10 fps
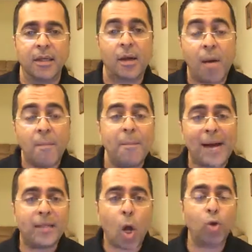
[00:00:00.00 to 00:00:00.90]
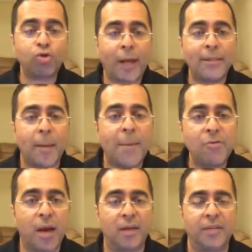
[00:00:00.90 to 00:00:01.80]
Come back now trying to be
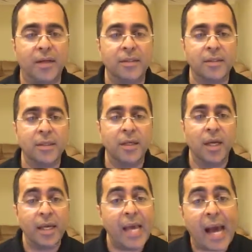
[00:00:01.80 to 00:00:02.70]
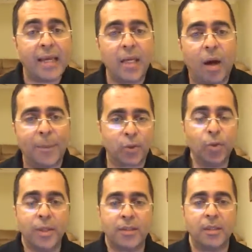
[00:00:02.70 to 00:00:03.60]
relevant. He had the
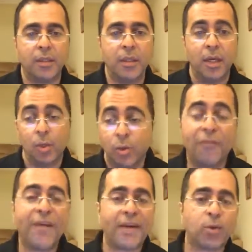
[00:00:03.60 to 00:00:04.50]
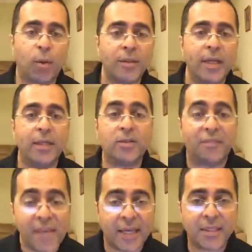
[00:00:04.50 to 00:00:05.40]
opportunity to fix what needed to
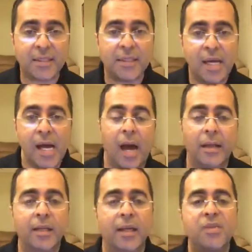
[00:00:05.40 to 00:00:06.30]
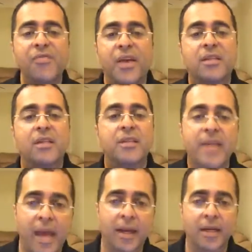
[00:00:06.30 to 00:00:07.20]
fix. And he didn't fix it
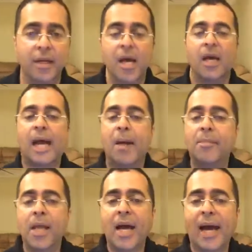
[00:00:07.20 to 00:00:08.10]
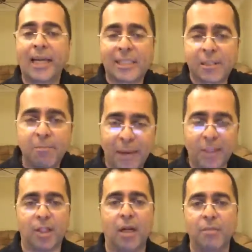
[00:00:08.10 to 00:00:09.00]
then. Kamala had a
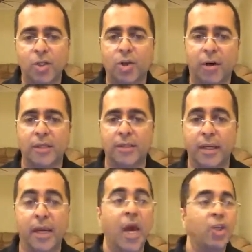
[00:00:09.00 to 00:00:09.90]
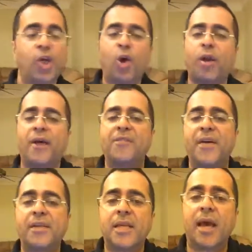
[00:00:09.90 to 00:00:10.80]
special majority. She could have
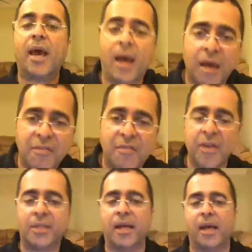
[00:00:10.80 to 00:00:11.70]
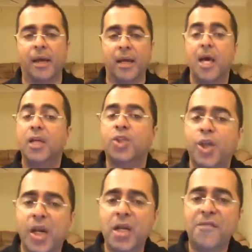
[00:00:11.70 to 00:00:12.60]
fixed everything. She
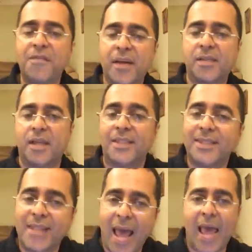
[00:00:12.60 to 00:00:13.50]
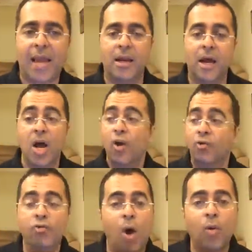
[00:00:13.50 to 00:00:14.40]
didn't fix it then.
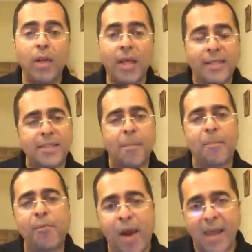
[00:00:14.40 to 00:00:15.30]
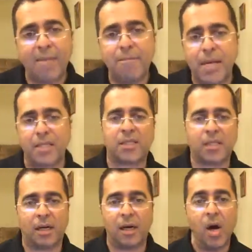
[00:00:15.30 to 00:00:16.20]
Rowley is the prime
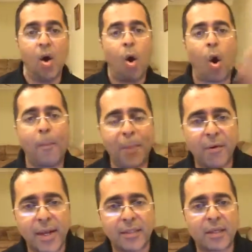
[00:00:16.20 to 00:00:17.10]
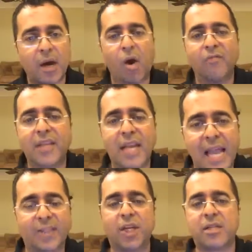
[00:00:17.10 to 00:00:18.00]
minister, operator of the
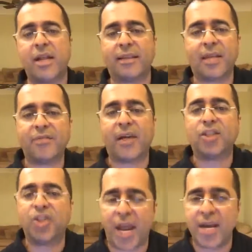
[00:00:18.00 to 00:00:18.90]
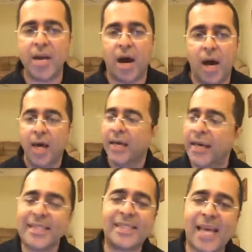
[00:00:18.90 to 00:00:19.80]
legislative agenda.
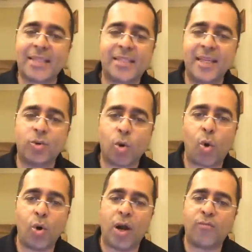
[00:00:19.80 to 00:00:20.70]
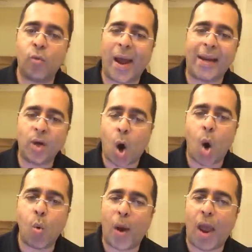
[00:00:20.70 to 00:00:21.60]
He sets the tone of when,
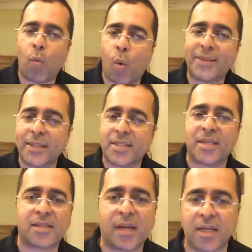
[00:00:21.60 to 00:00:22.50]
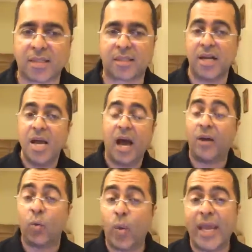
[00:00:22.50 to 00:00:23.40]
how, where, what is discussed.
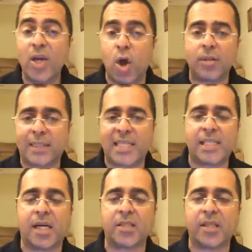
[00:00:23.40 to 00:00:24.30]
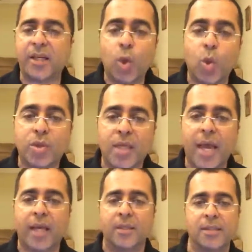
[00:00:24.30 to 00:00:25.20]
And we not discussing those
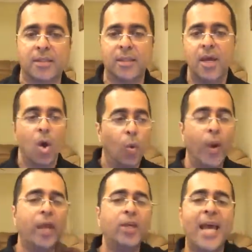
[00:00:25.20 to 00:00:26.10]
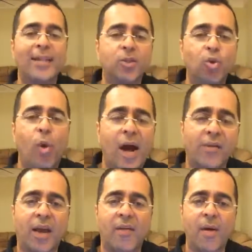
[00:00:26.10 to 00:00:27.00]
things. We yet to have
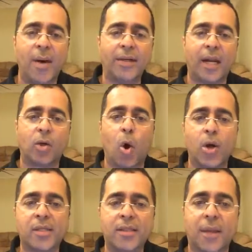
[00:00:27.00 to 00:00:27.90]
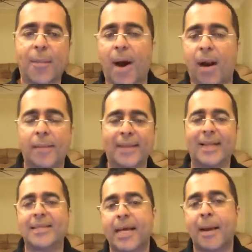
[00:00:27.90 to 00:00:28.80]
a government that goes into parliament
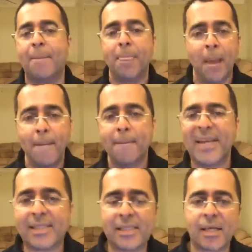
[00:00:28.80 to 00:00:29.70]
and say, Mr.